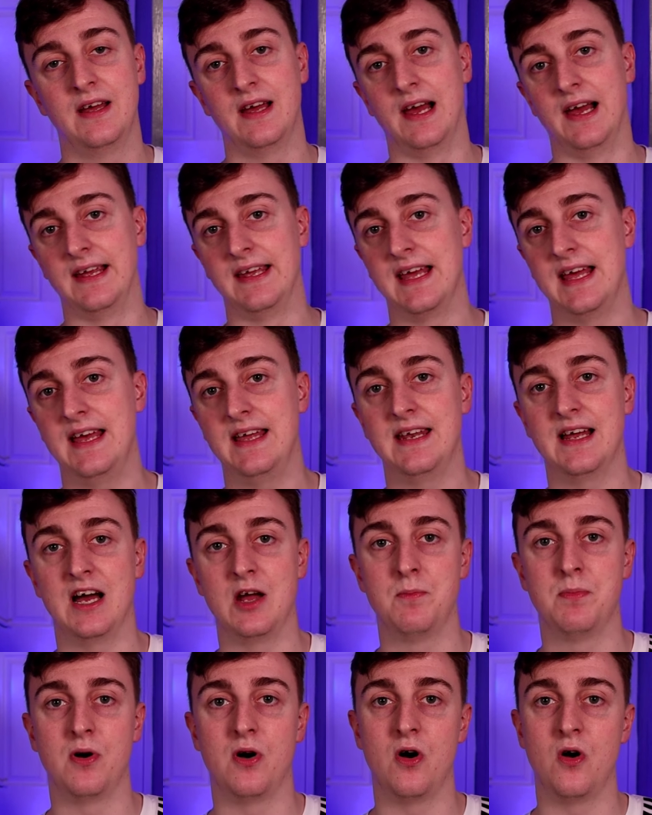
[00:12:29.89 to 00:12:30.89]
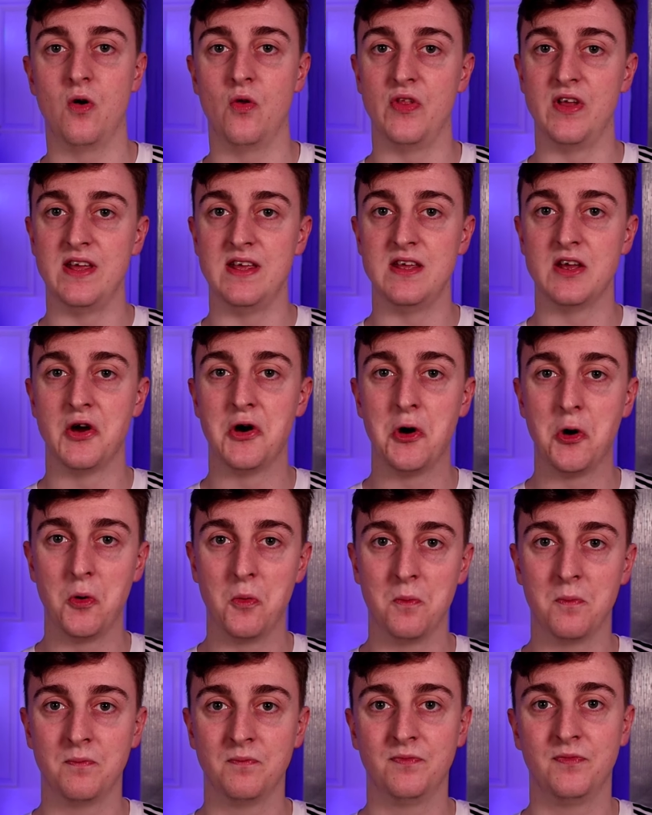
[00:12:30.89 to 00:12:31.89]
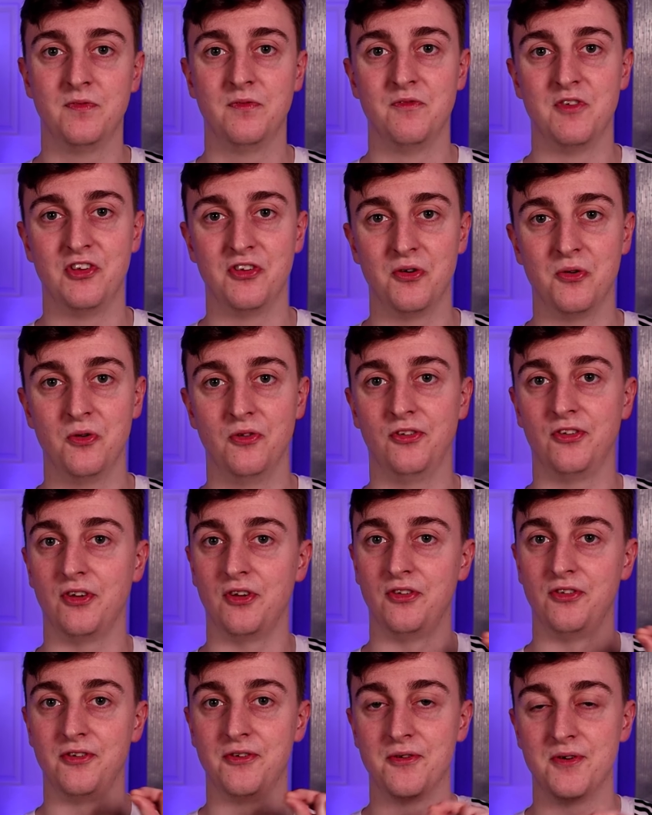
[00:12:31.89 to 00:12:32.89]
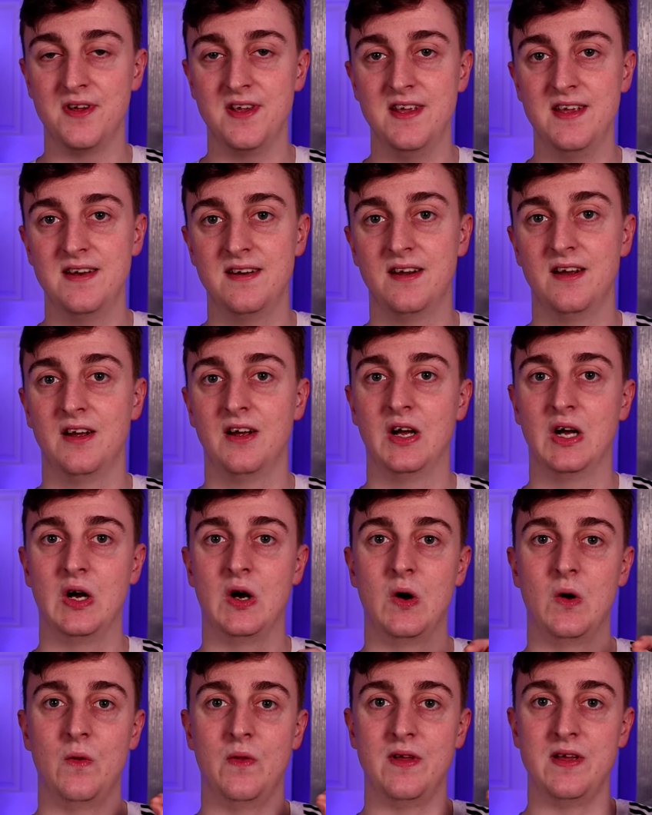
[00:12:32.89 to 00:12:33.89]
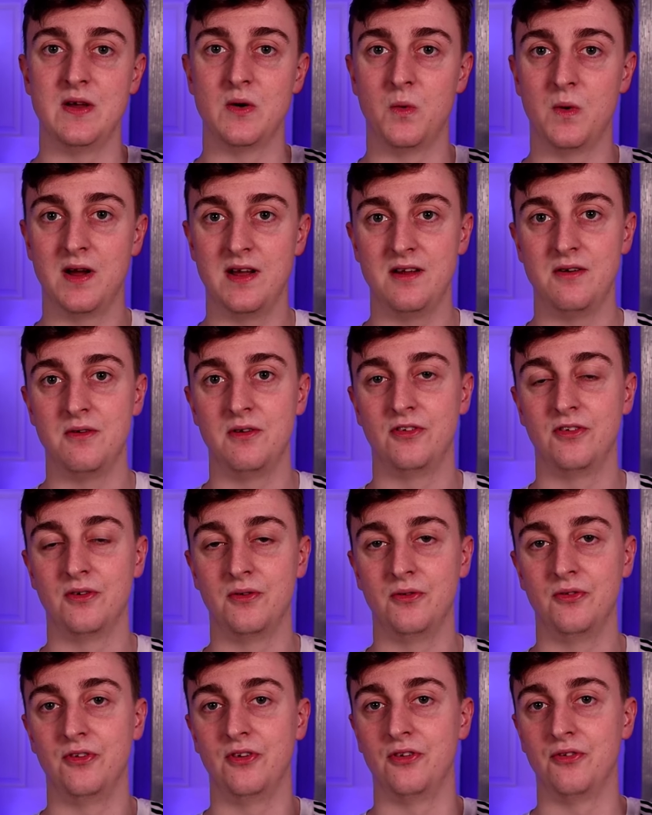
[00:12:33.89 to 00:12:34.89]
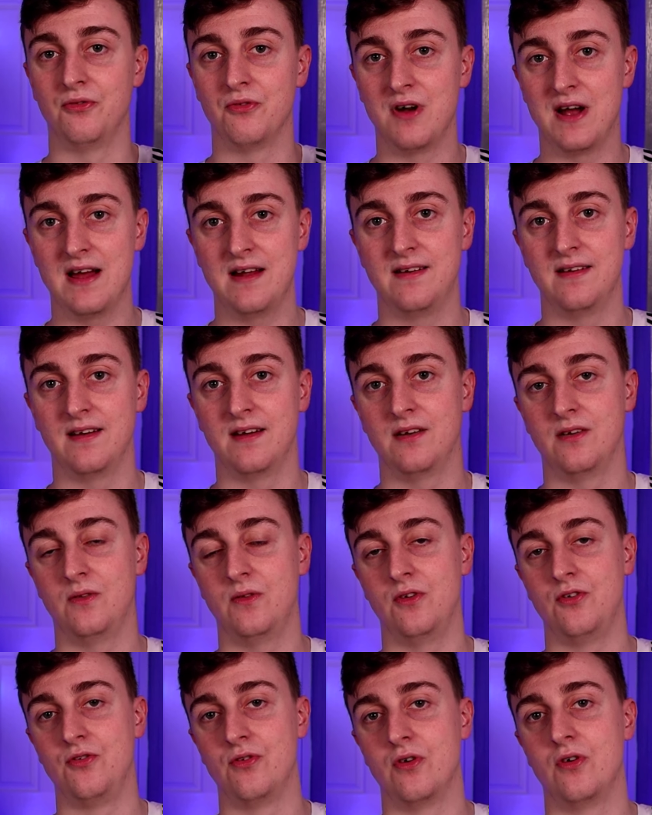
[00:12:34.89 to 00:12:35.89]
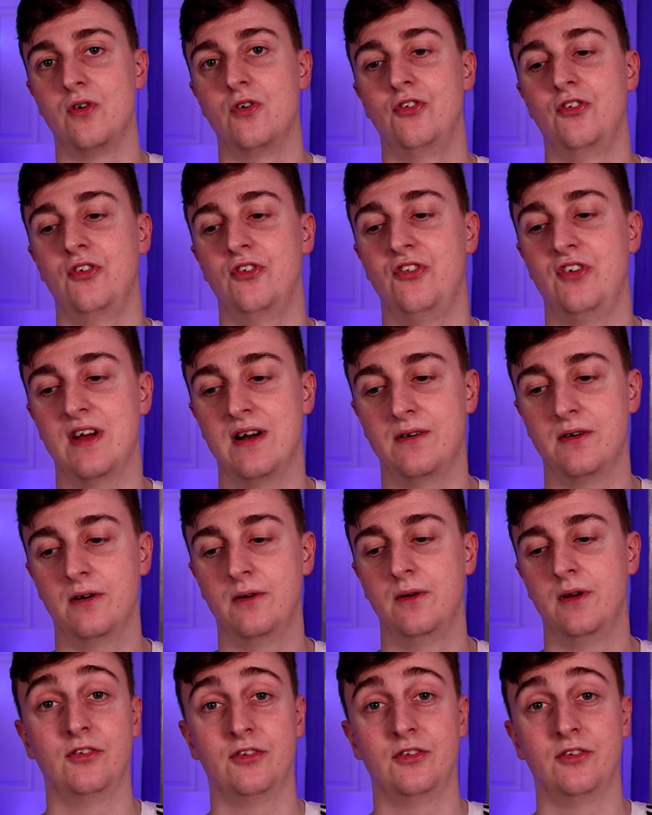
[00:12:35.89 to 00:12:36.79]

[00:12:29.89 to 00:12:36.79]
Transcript: Again, I put all the home results as green, all the away results as red, and all the draws as yellow.